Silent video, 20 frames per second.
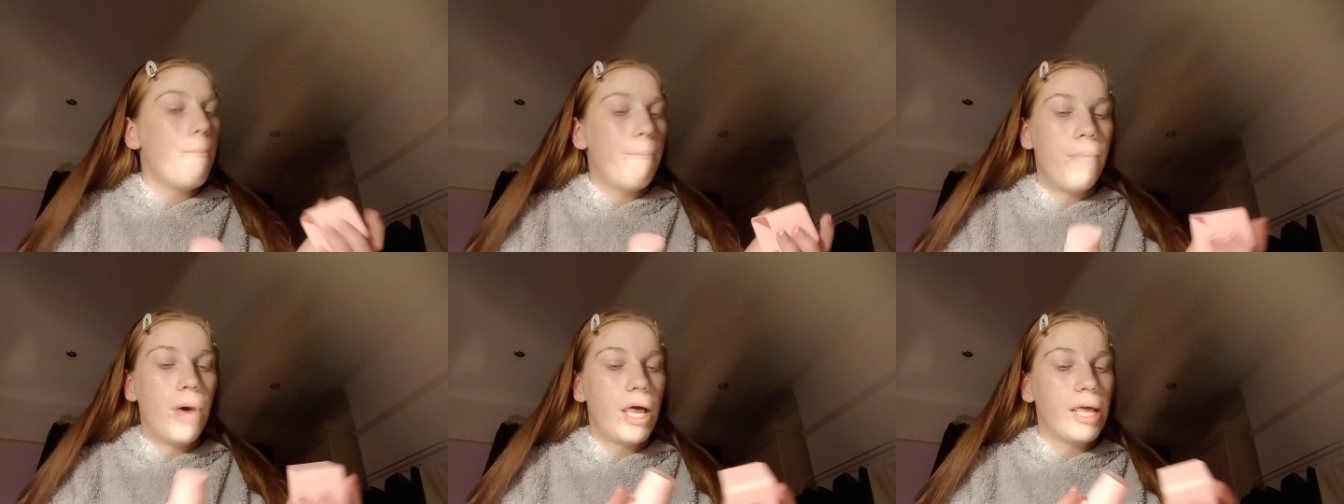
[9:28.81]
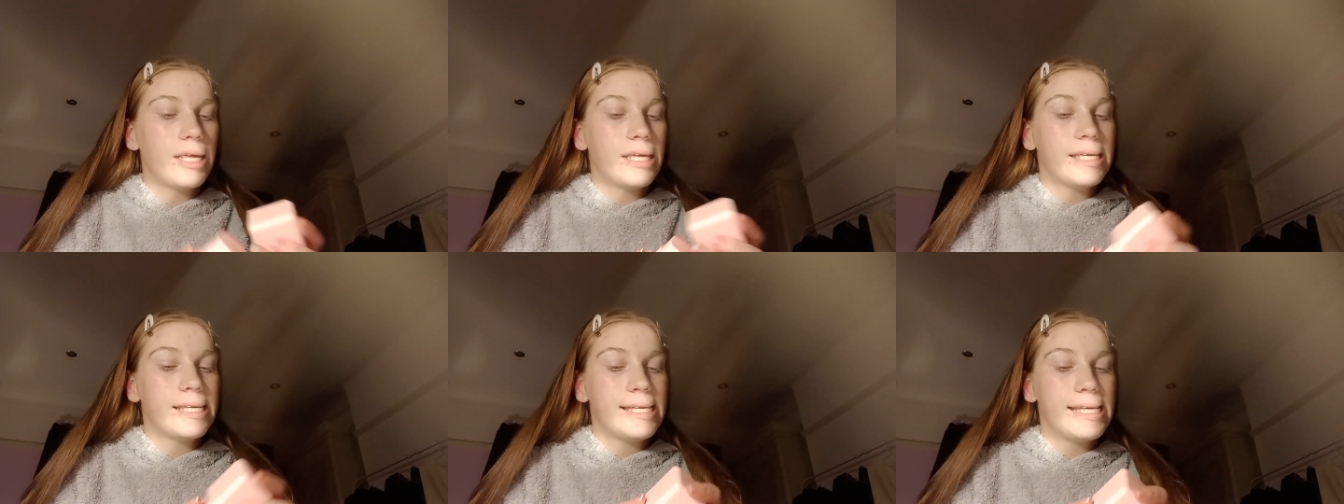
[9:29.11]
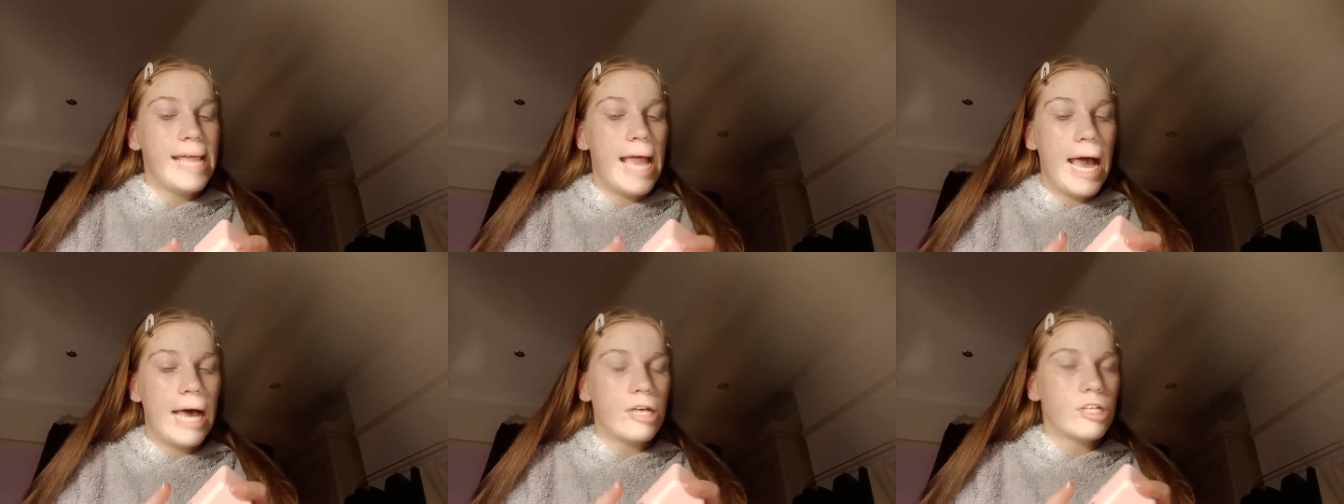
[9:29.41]
But
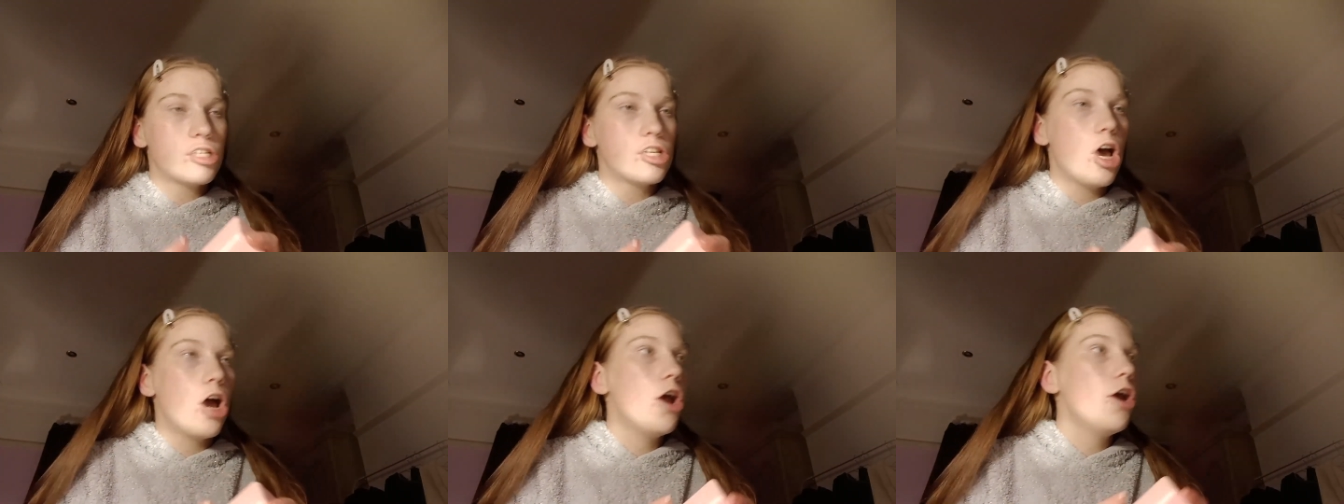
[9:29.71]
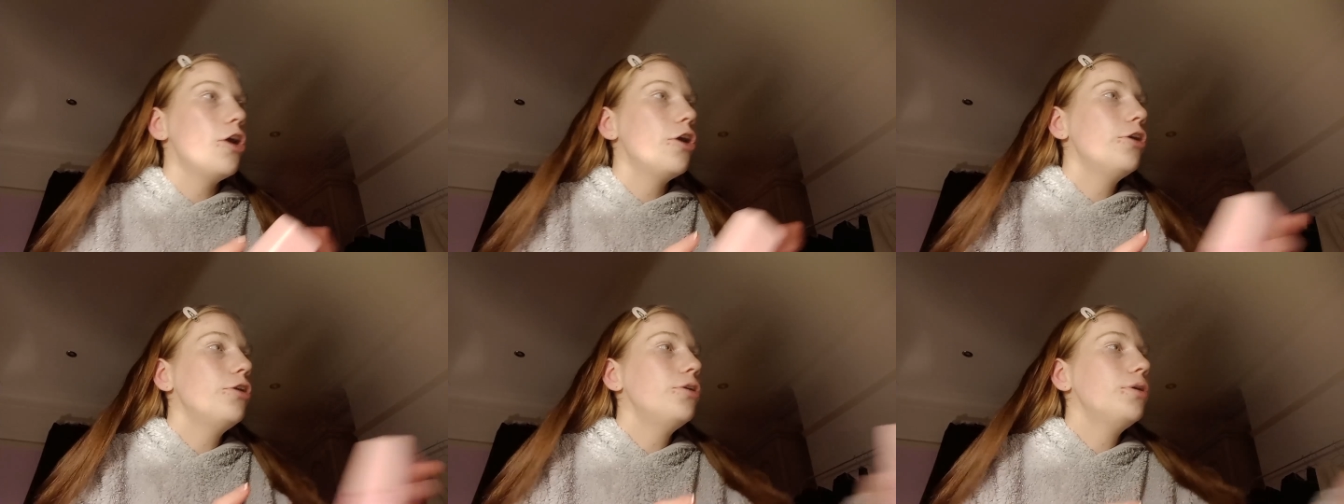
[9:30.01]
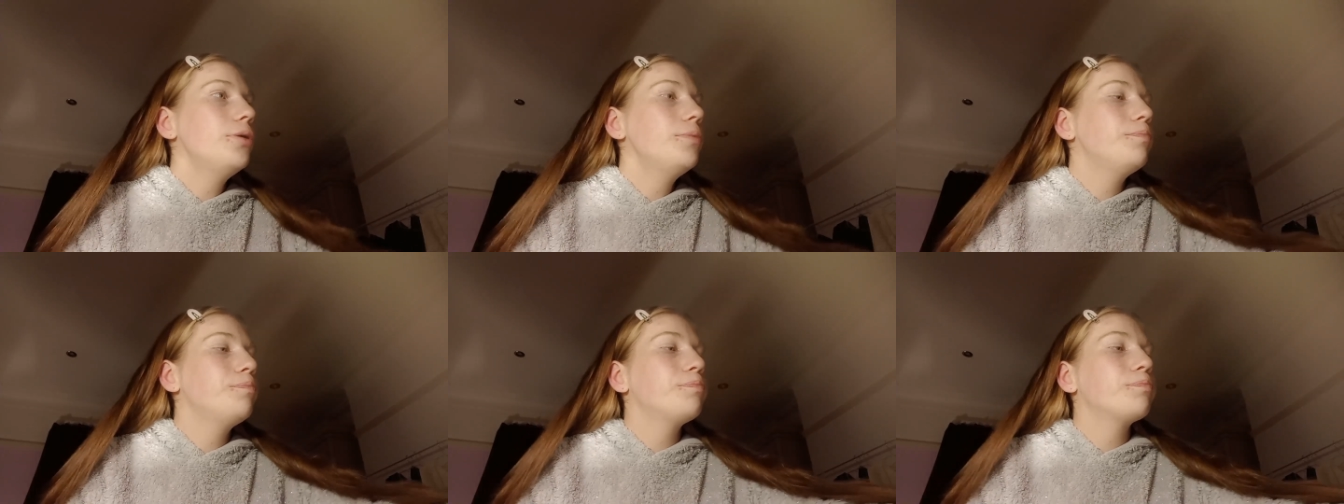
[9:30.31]
yeah, so
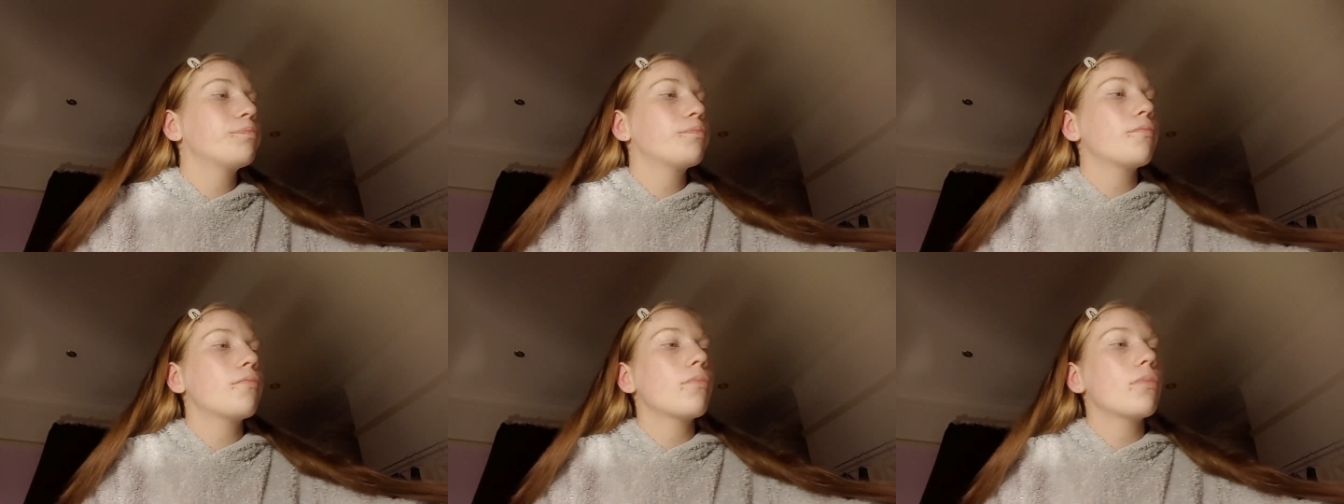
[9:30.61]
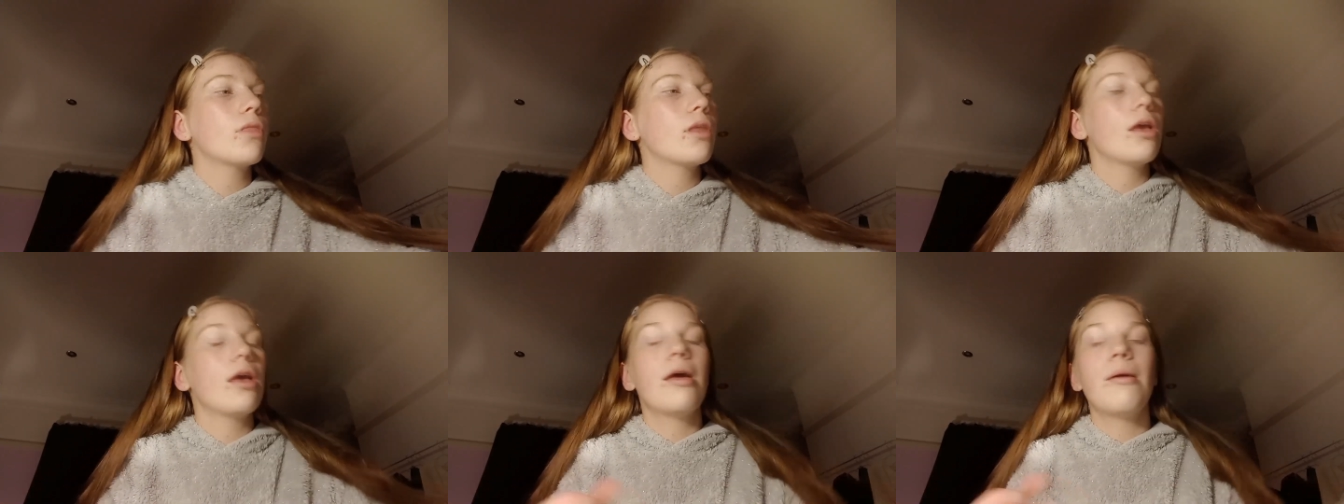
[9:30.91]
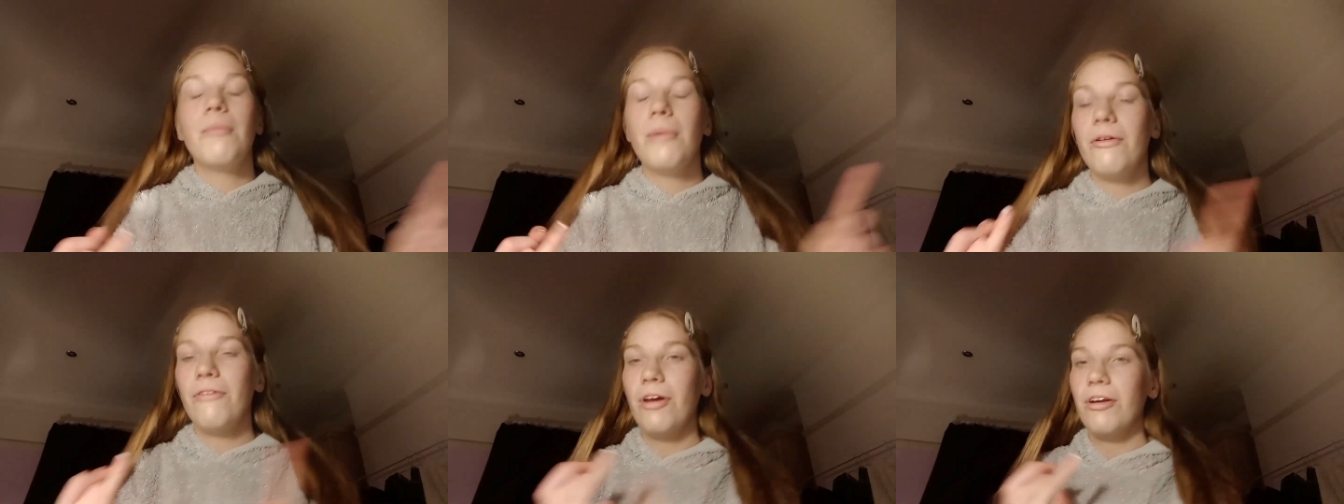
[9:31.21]
my
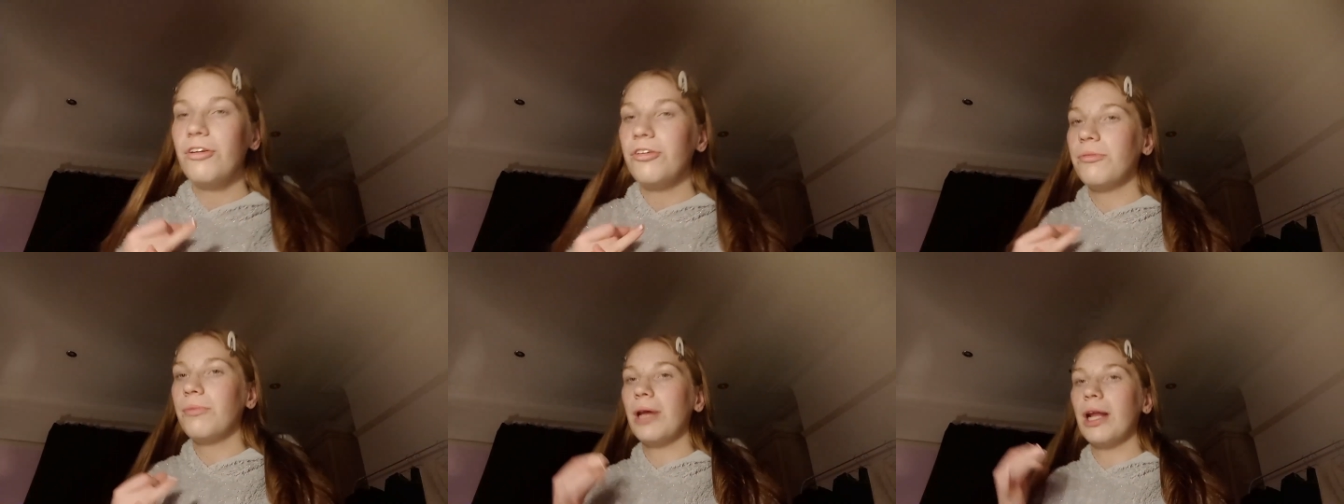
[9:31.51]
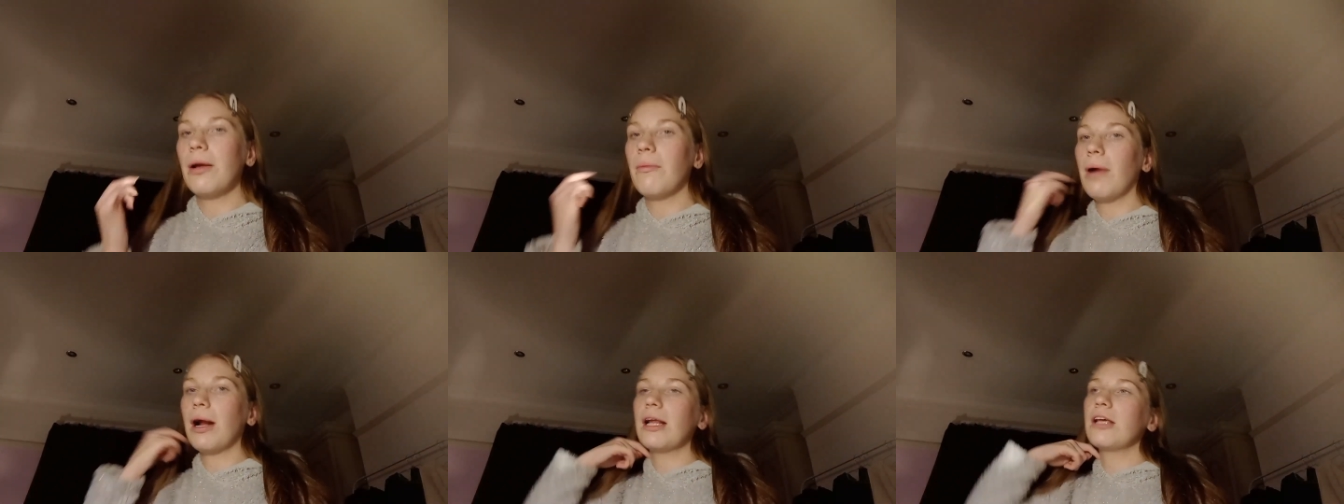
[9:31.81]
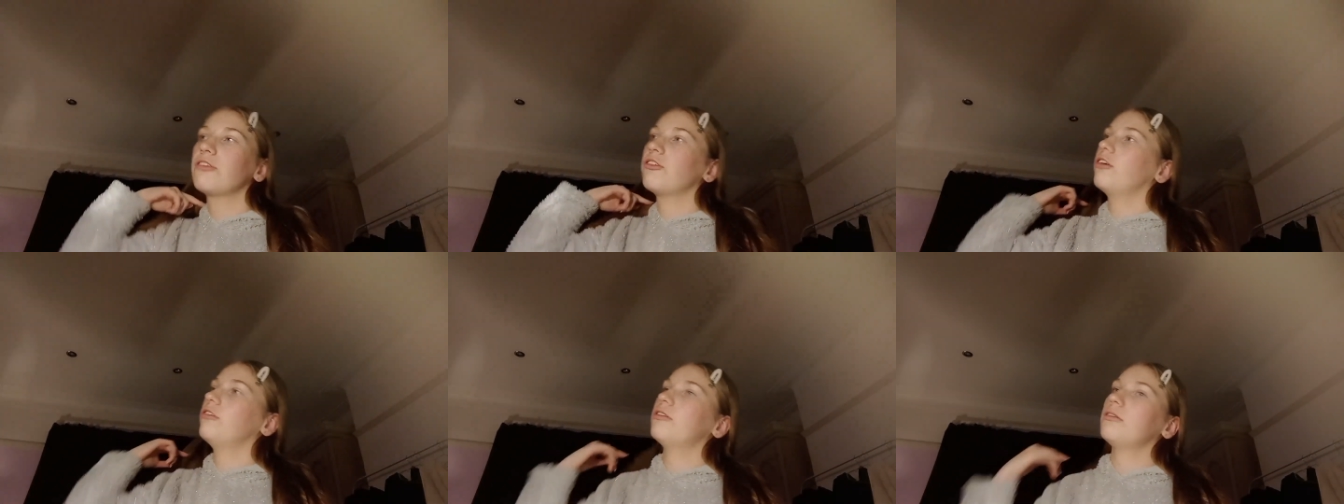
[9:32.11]
favorite media, my
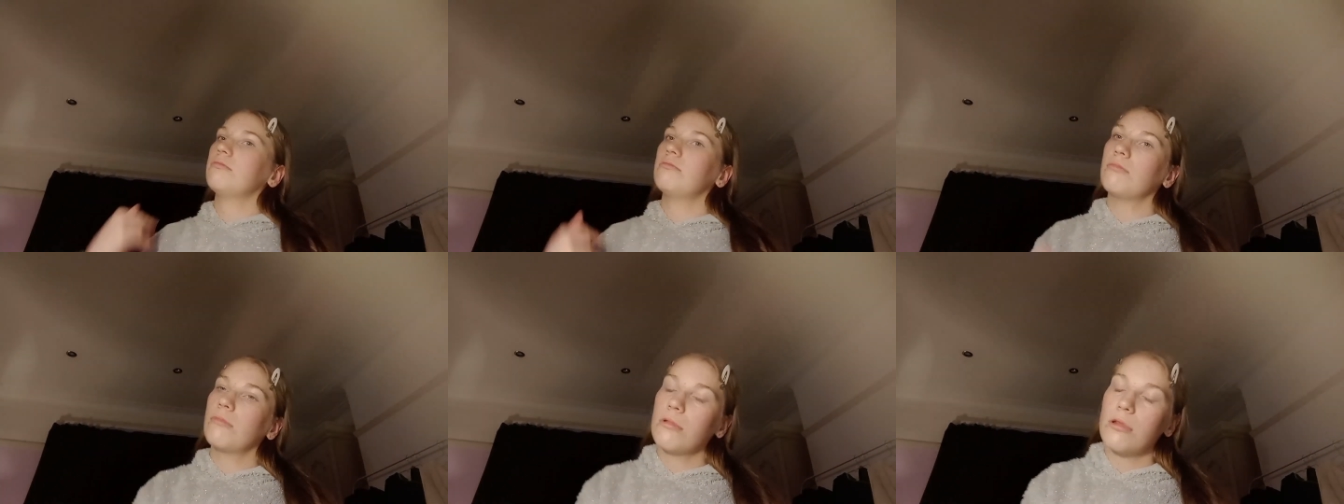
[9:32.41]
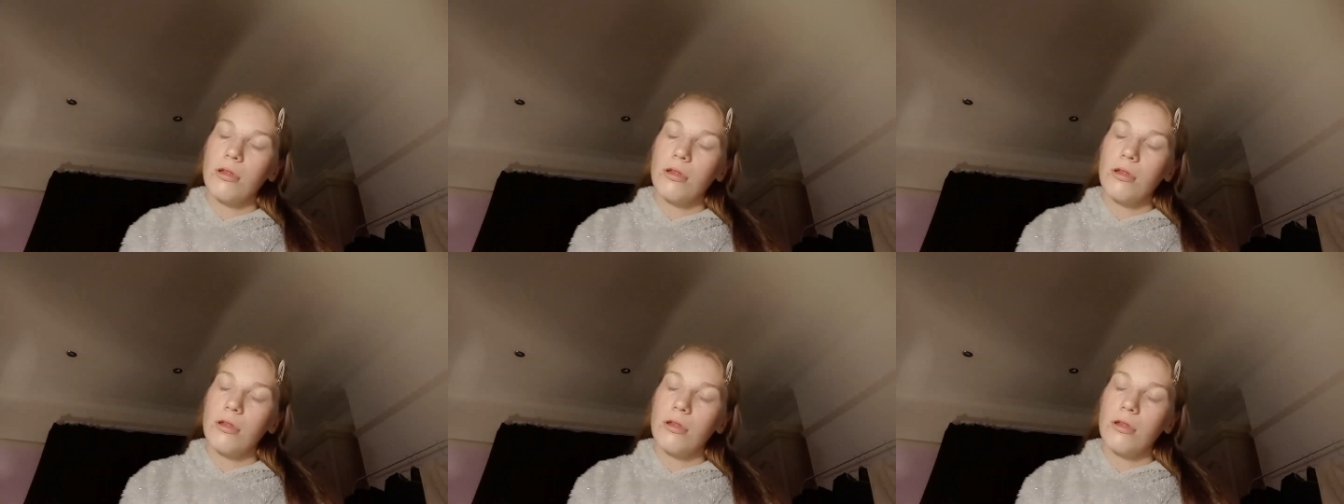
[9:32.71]
least favourite